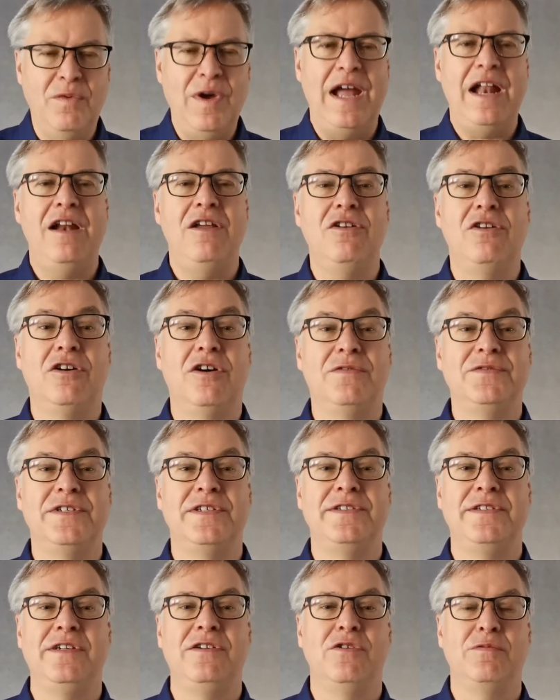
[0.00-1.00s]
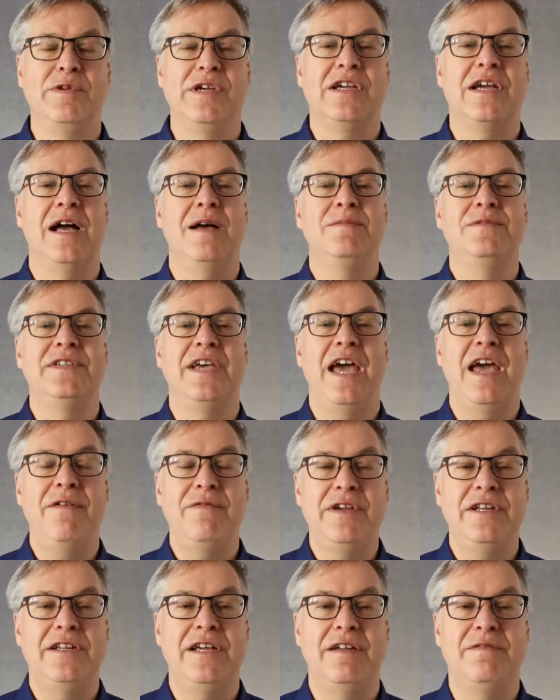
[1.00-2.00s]
value of the CO becomes
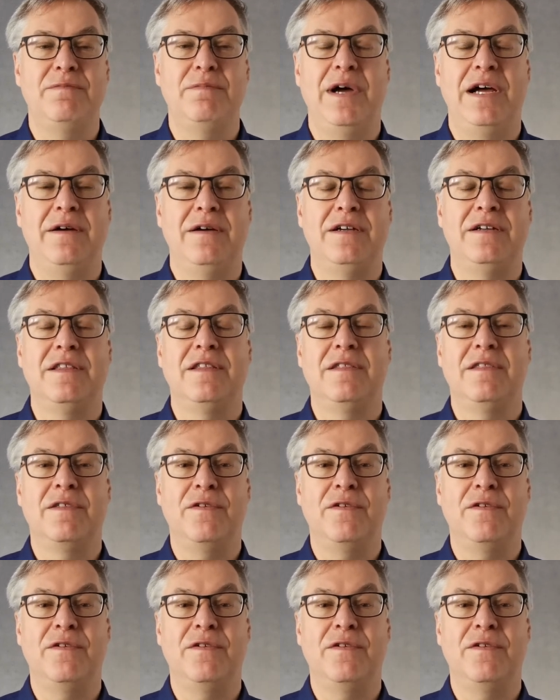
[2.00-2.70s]
evident by